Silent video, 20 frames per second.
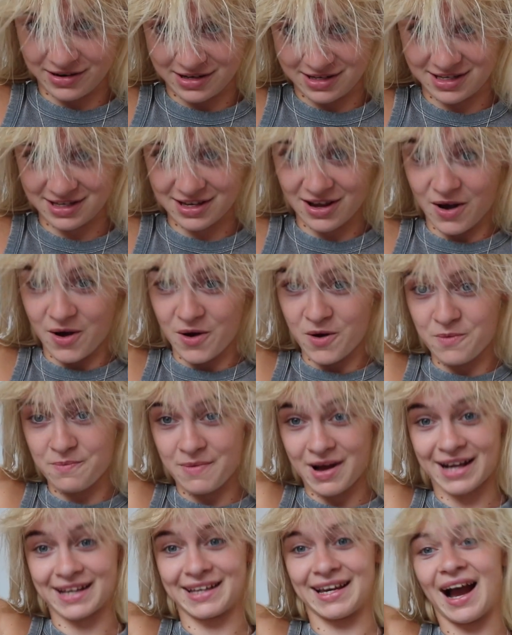is. Oh
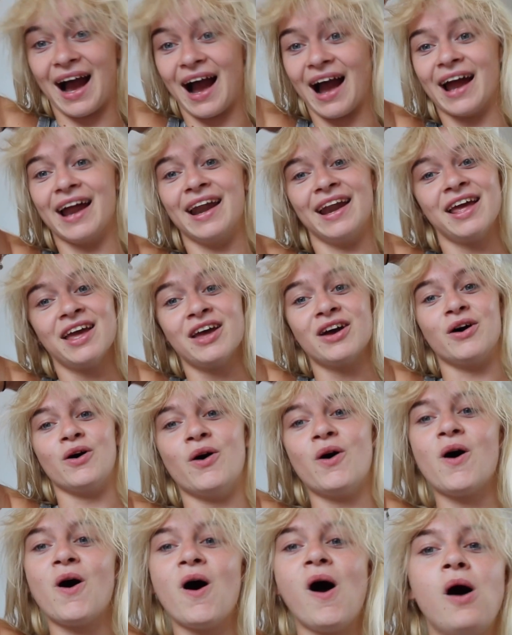my god.
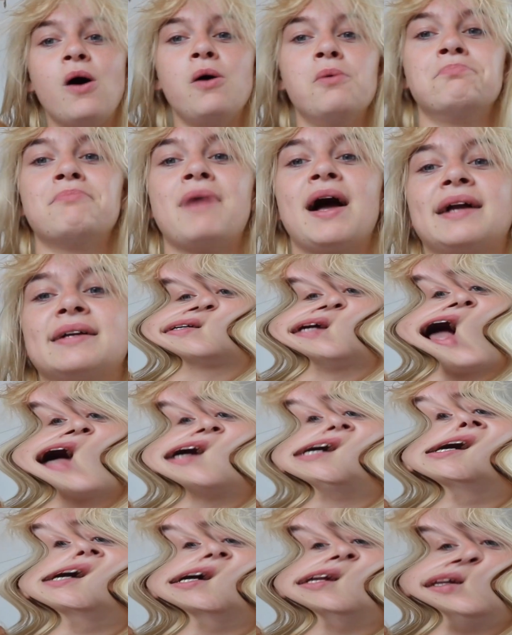Oh my
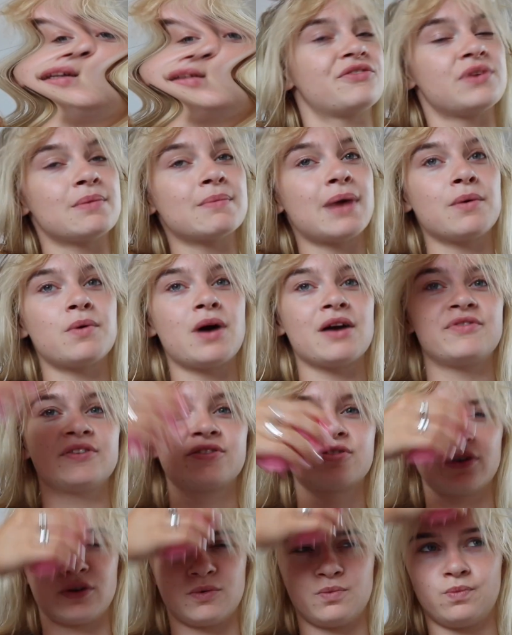god. Do you guys think my wife is
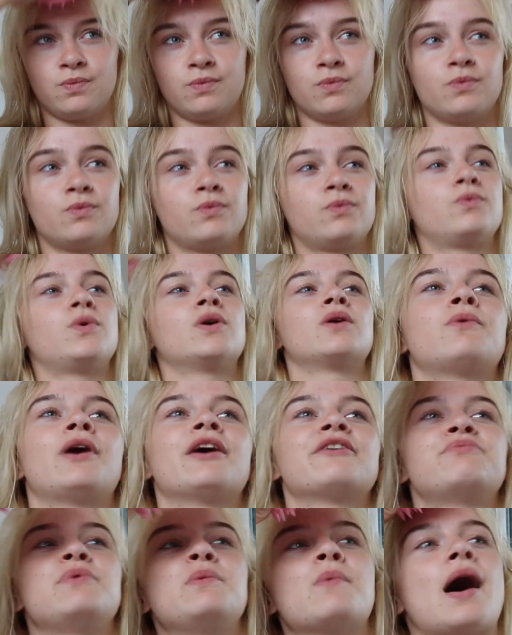going to want to
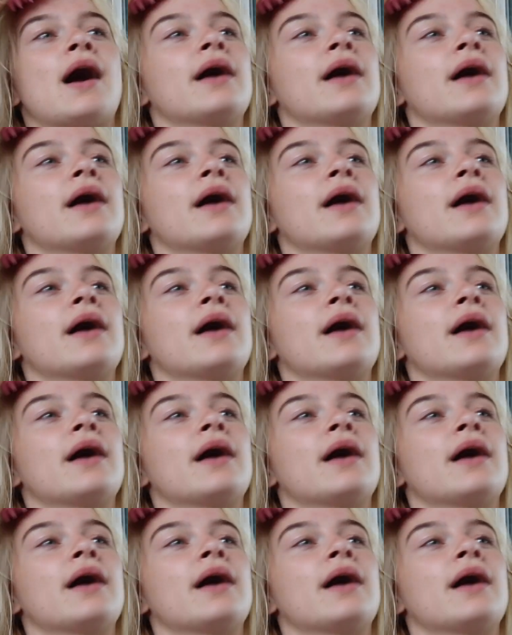wife me back?